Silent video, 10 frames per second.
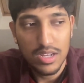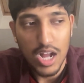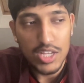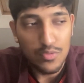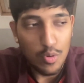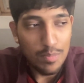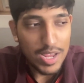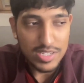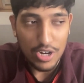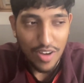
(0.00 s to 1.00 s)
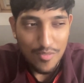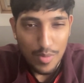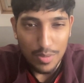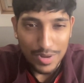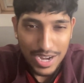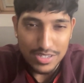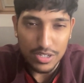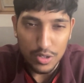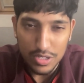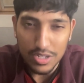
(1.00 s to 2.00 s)
I just thought players like Gravenberch, McAllister
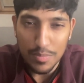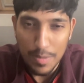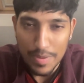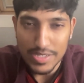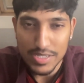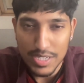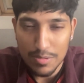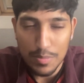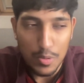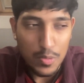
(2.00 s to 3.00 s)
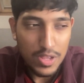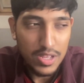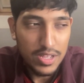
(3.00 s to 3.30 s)
could have done a bit better to keep the ball.